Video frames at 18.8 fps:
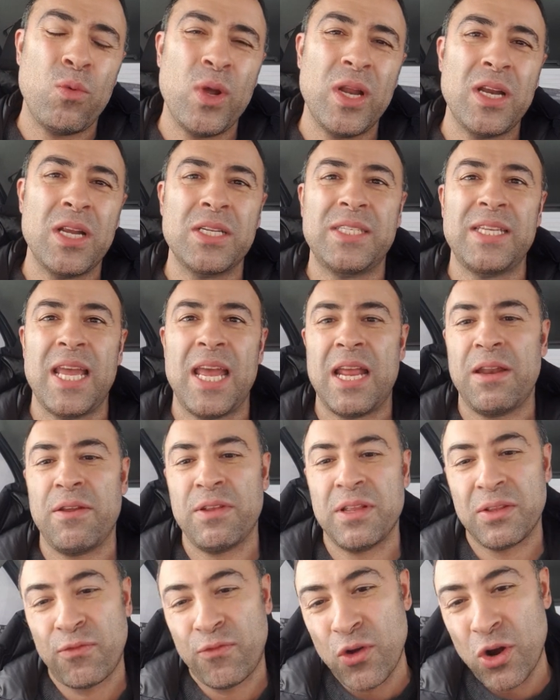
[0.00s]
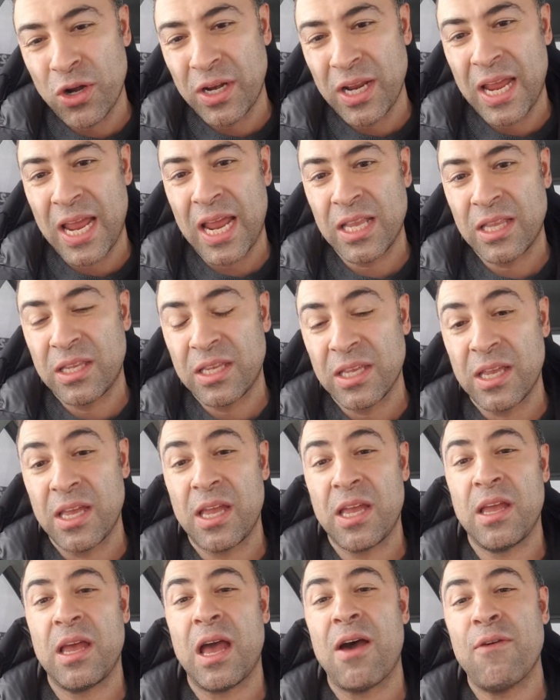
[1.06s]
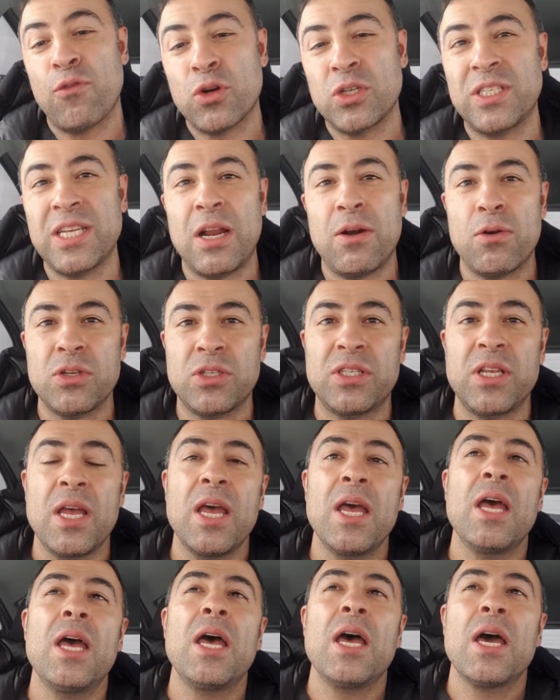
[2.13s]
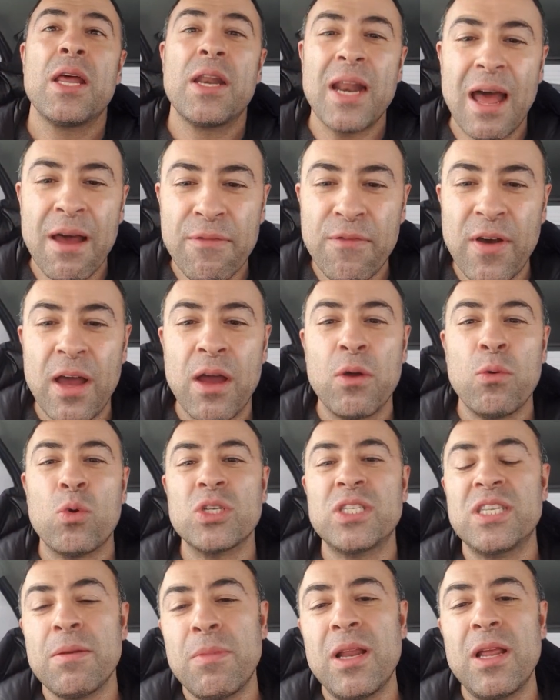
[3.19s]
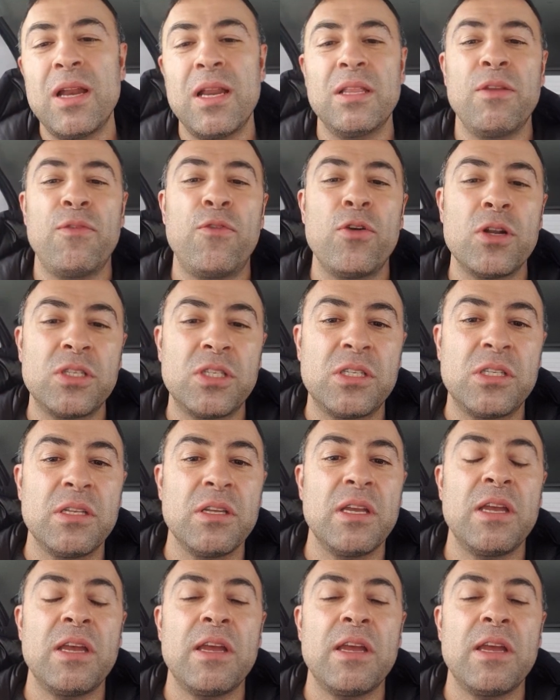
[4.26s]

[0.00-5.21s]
winners and 38 unforced zeros. Rafa was similar in the first